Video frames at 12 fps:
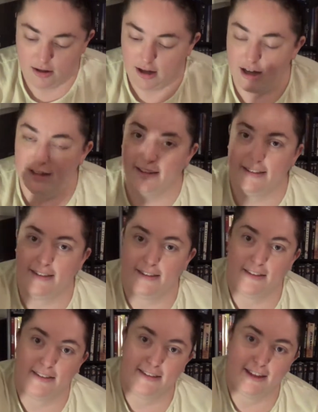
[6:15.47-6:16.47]
Uh, this is
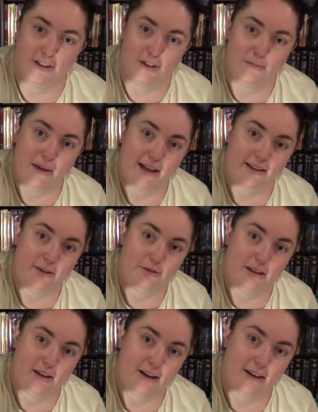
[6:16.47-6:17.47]
a Stitch magnet
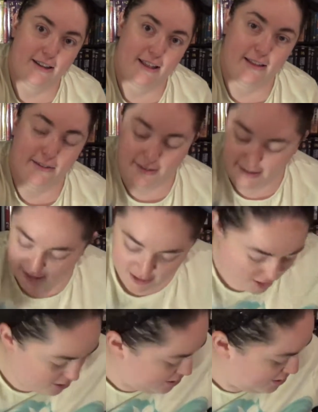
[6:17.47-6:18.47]
we got because I love
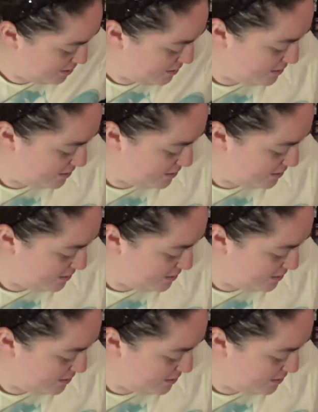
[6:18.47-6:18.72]
Stitch.